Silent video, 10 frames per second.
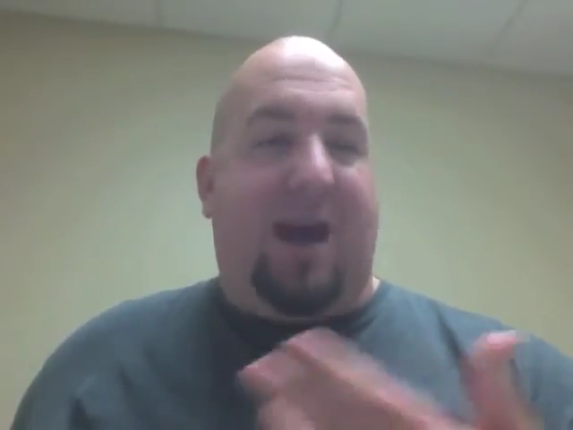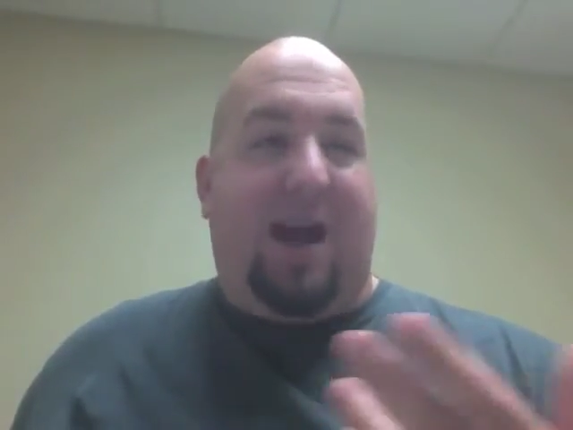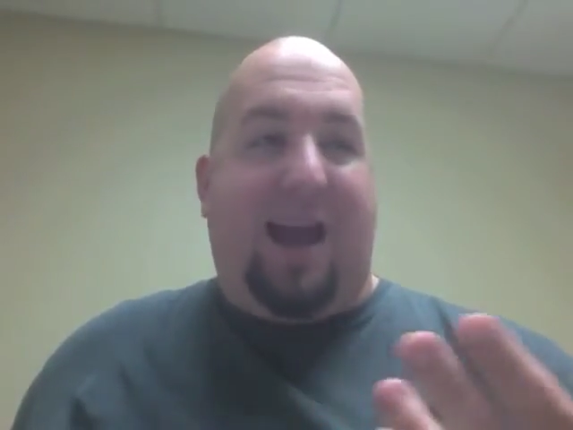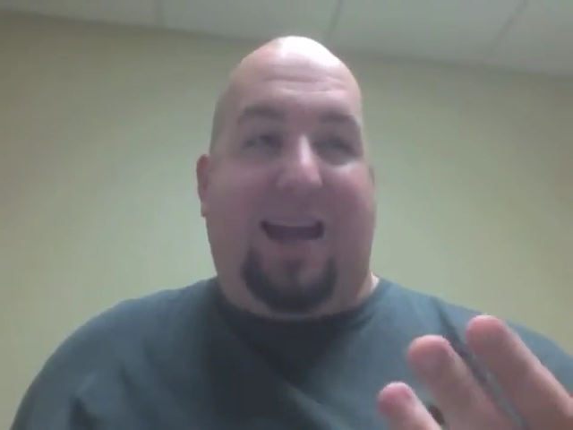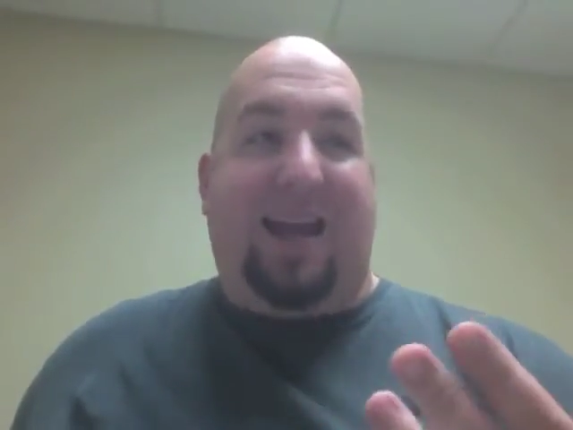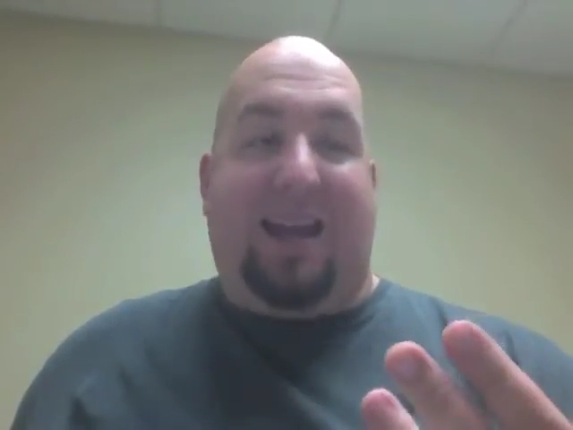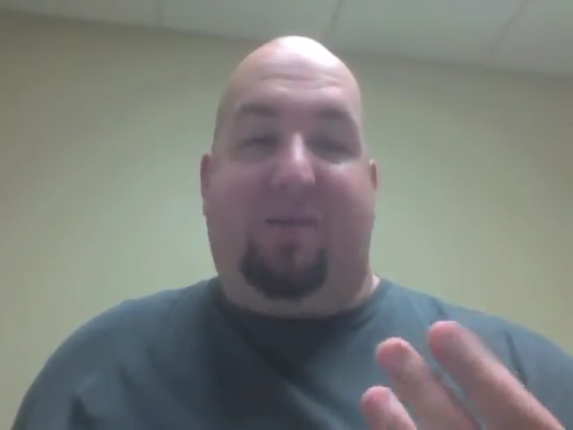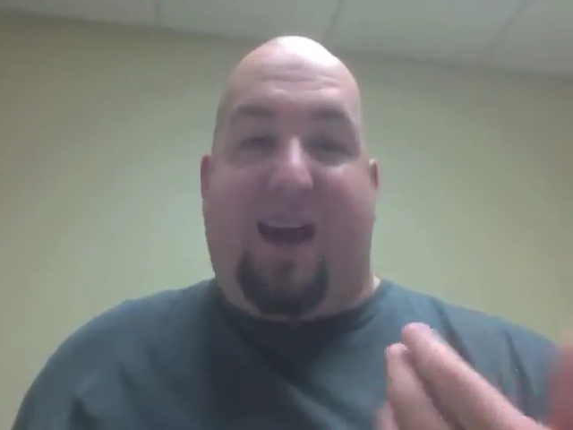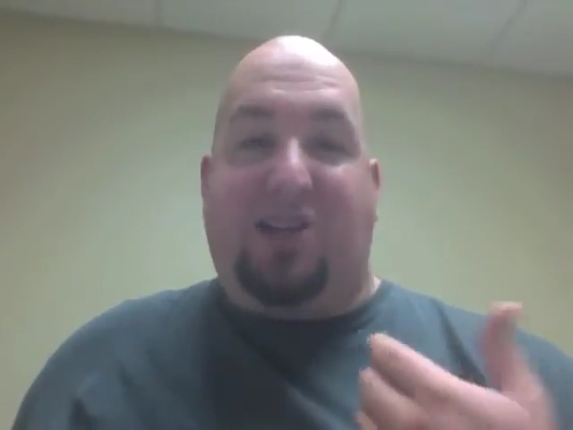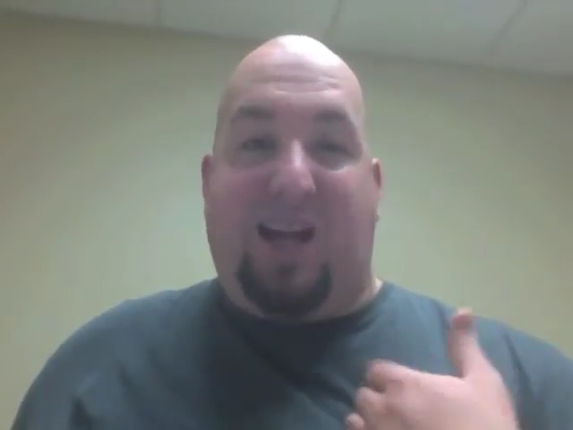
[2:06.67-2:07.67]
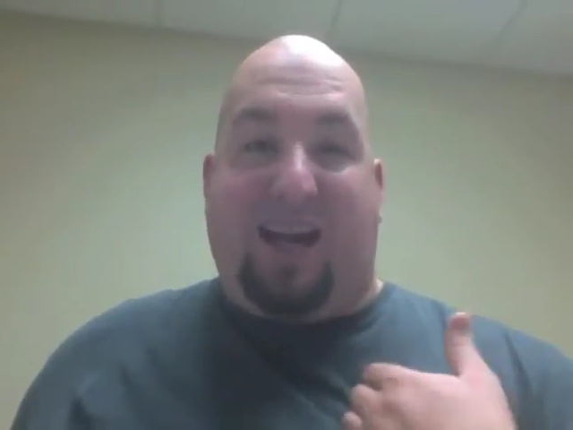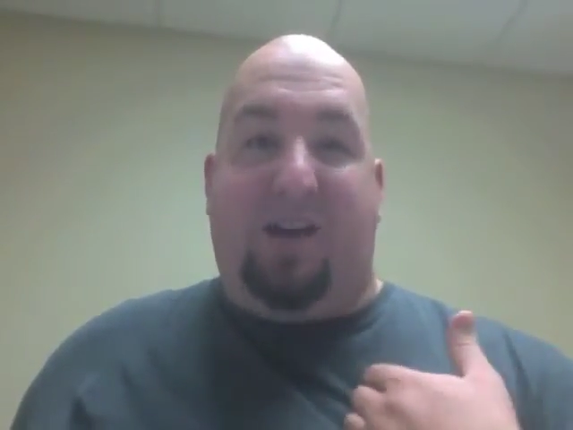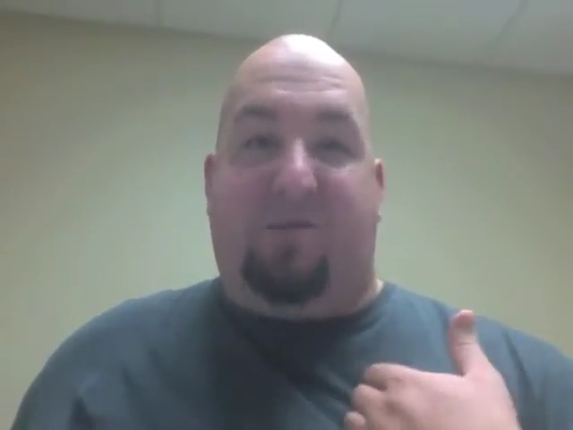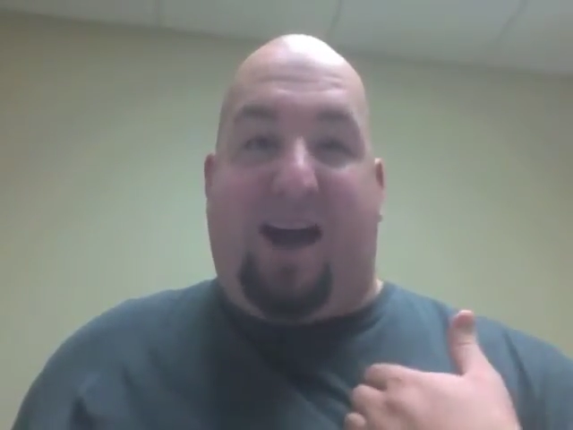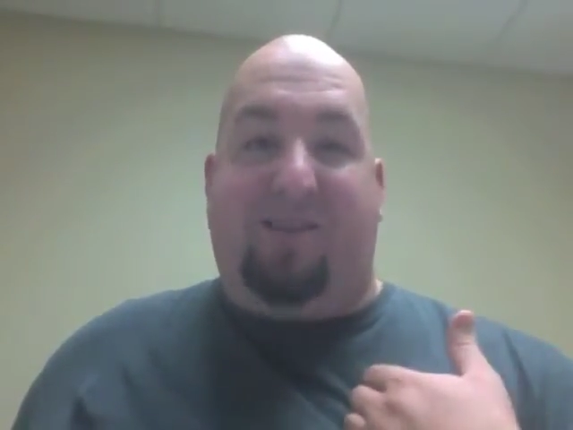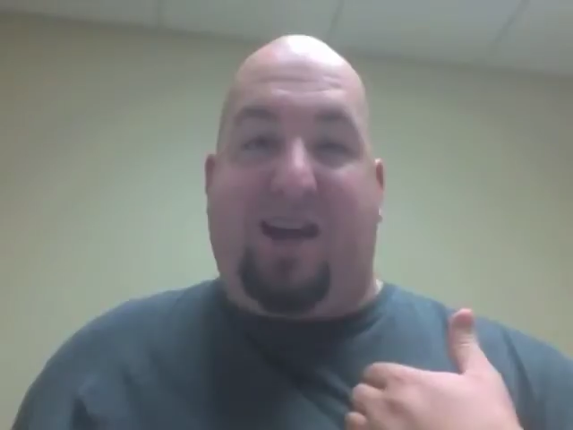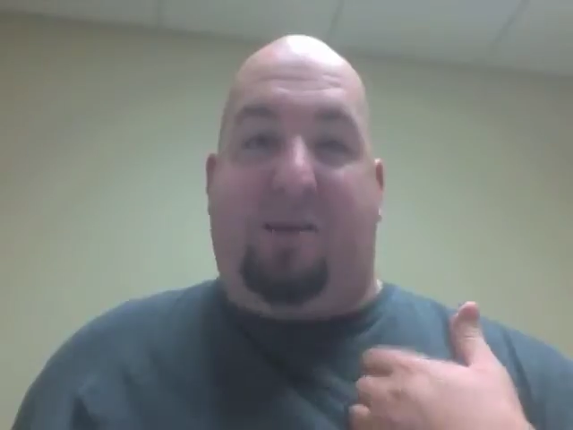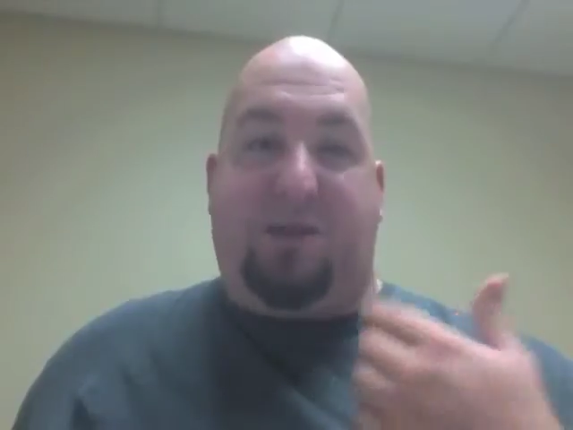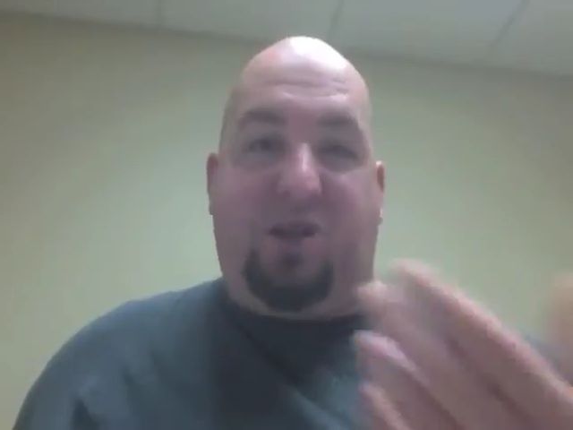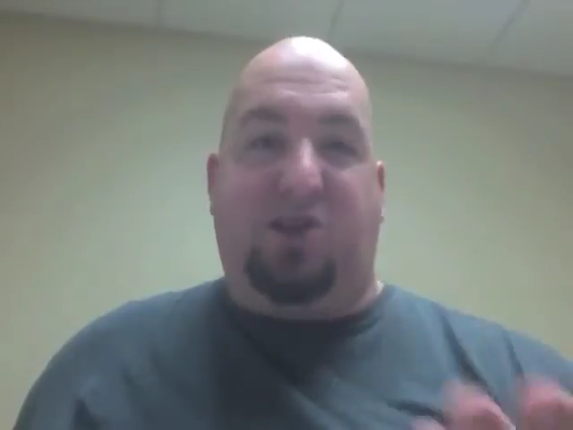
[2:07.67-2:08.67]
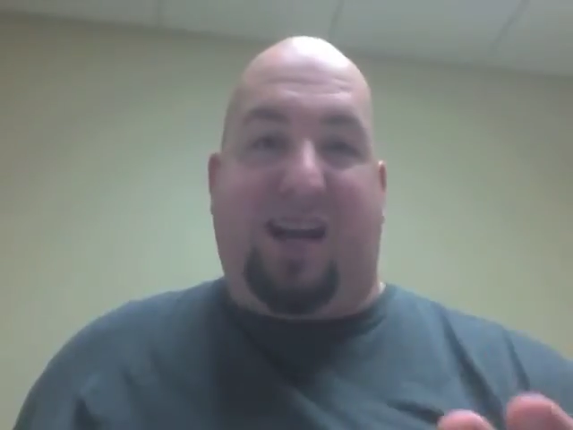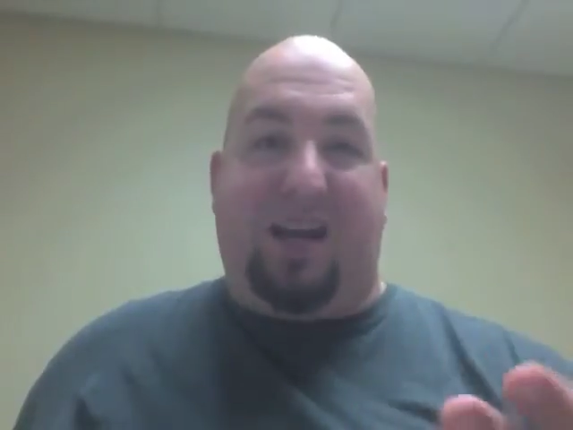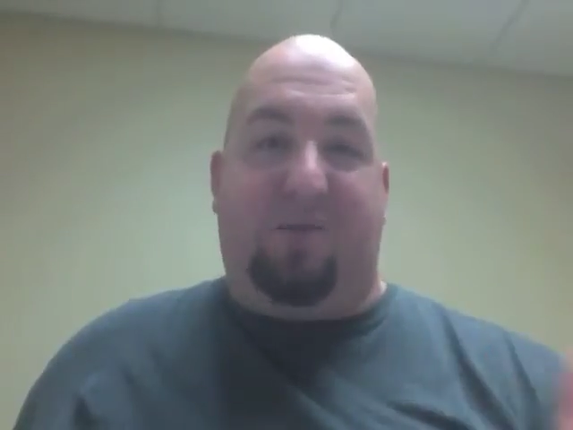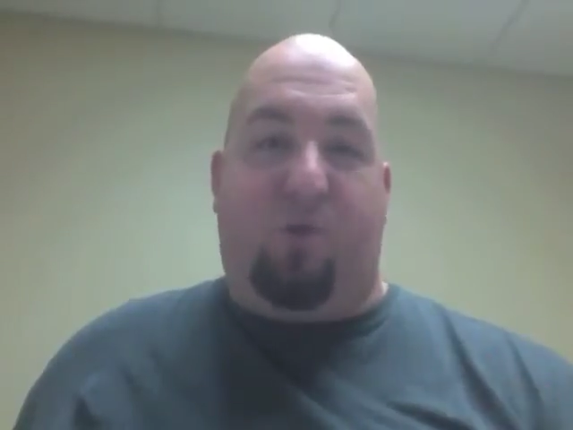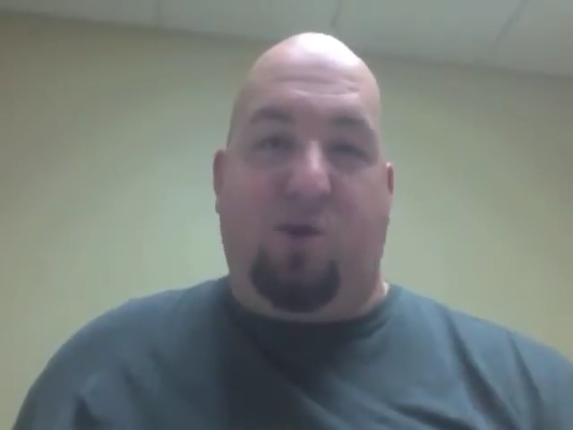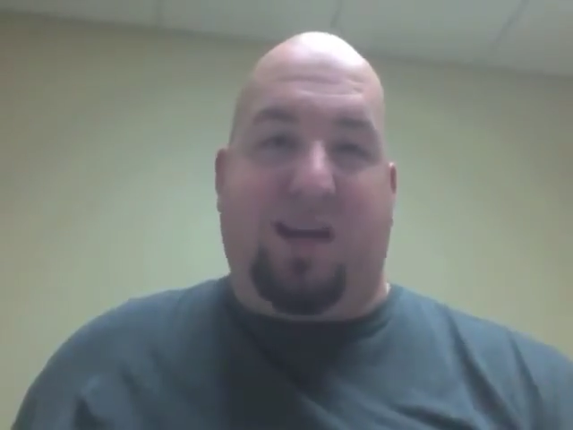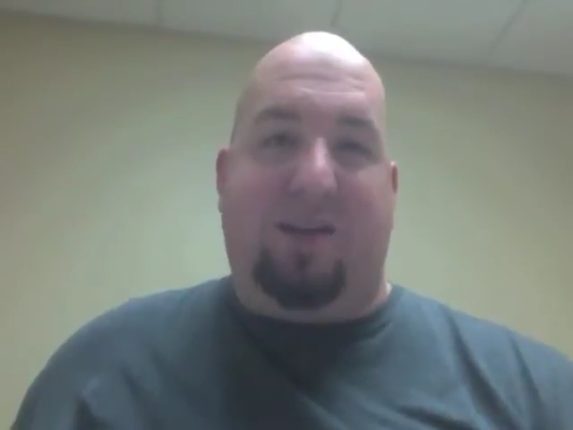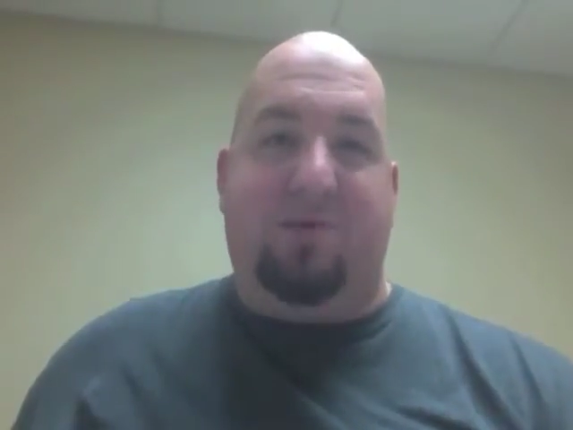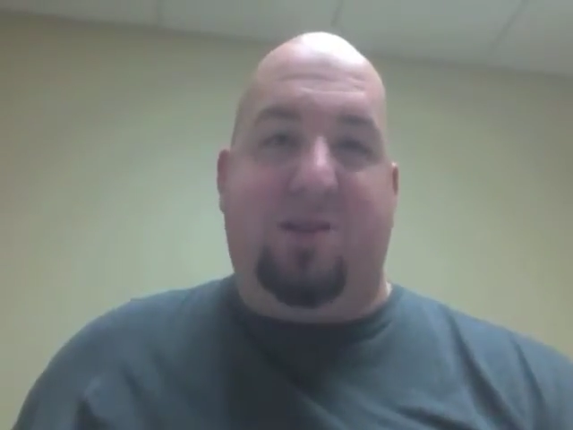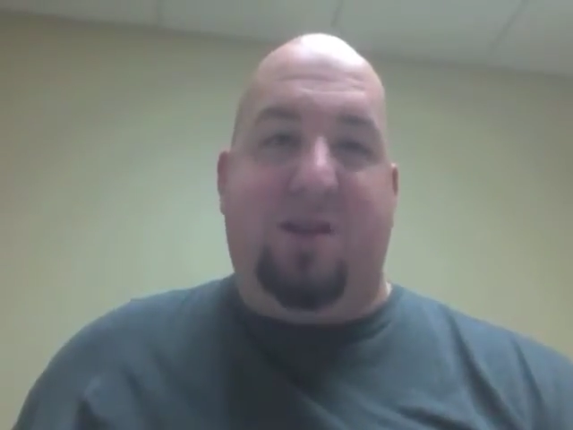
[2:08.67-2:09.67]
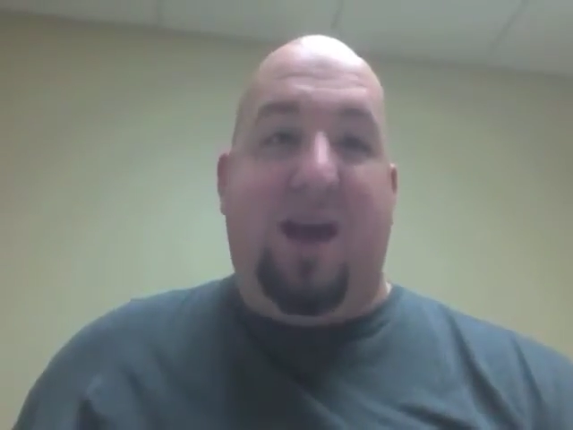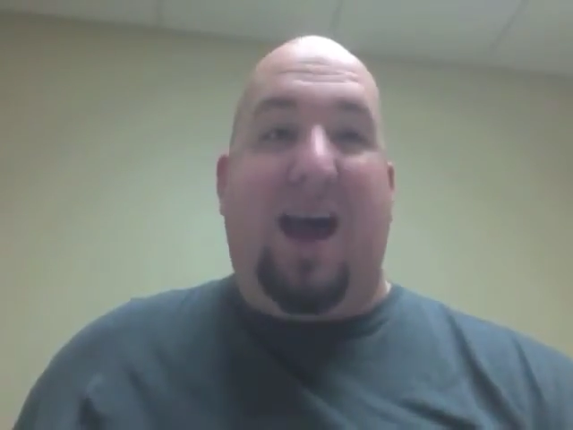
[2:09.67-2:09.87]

i.e., if I check in five times and you check in four times,